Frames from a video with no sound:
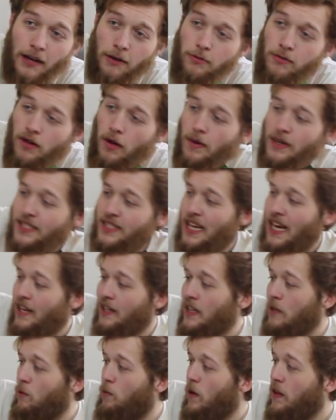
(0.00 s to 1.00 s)
I don't know
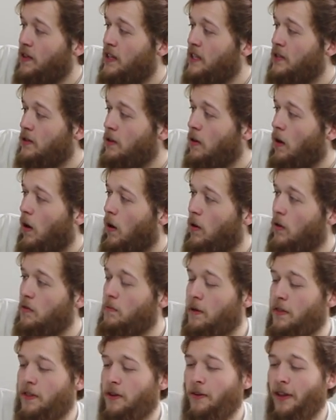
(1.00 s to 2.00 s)
exactly what these are
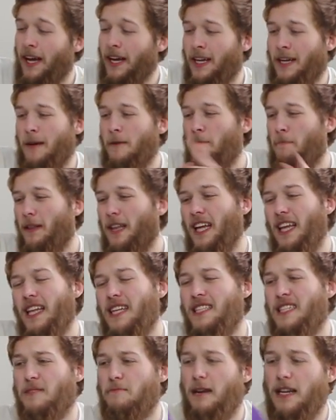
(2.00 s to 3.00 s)
called, but they're like
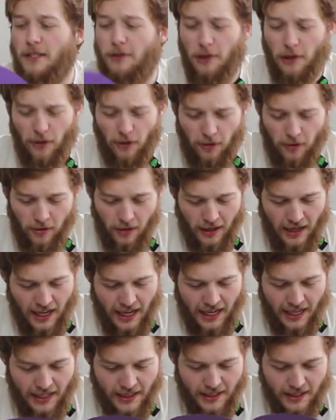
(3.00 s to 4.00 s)
completely symmetrical,
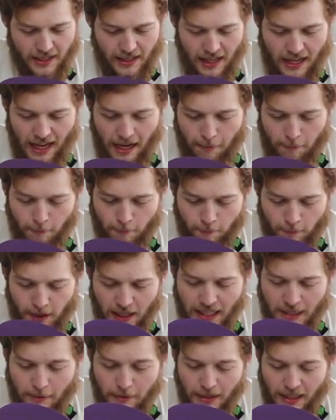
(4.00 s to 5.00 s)
and I
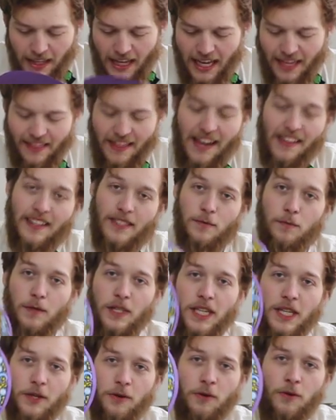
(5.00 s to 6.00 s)
really, really like that. That's
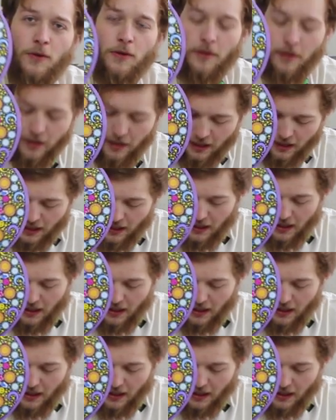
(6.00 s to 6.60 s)
really cool.